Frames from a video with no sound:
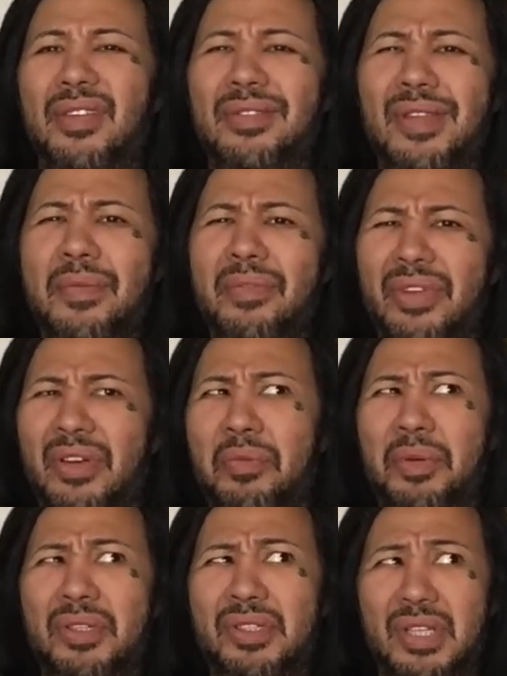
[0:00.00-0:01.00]
and some of it
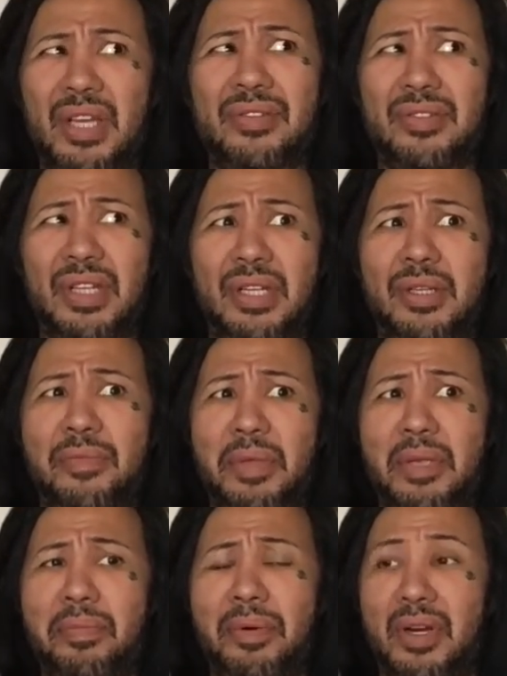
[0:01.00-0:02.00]
will just need to
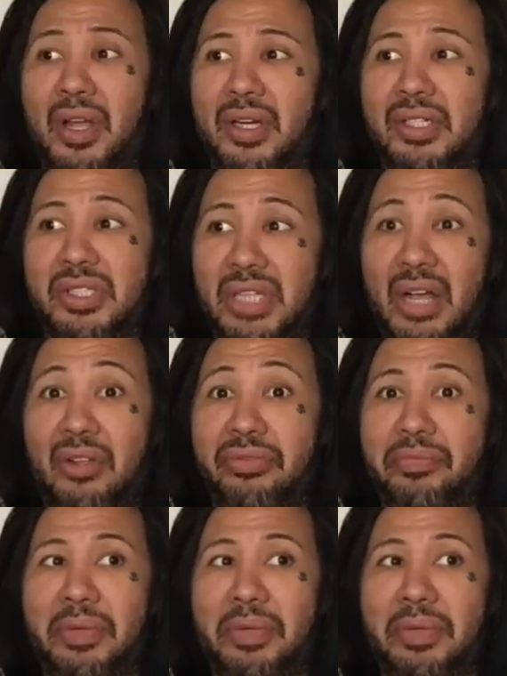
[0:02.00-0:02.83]
be put on a shelf